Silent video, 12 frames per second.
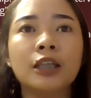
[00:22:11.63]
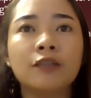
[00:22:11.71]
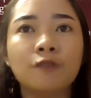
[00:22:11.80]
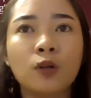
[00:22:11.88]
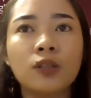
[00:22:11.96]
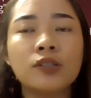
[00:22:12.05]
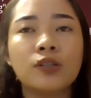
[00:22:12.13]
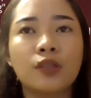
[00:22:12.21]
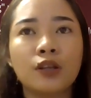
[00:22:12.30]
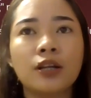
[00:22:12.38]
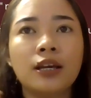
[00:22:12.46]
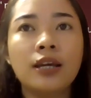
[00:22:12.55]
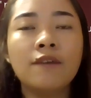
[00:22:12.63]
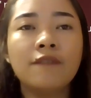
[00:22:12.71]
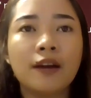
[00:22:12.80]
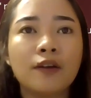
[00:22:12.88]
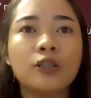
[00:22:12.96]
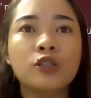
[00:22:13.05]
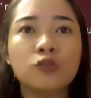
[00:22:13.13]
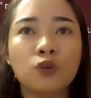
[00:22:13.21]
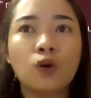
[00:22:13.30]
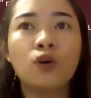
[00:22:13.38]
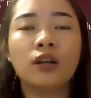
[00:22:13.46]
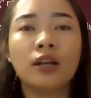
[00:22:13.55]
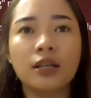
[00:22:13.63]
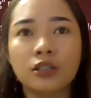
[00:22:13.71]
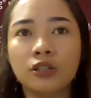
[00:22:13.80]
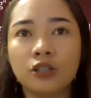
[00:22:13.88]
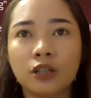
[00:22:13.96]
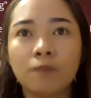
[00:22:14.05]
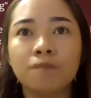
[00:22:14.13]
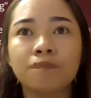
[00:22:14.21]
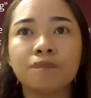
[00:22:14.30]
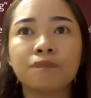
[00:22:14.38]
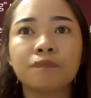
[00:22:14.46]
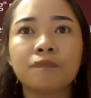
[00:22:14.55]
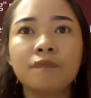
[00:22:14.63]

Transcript: it falls under the very strong relationship.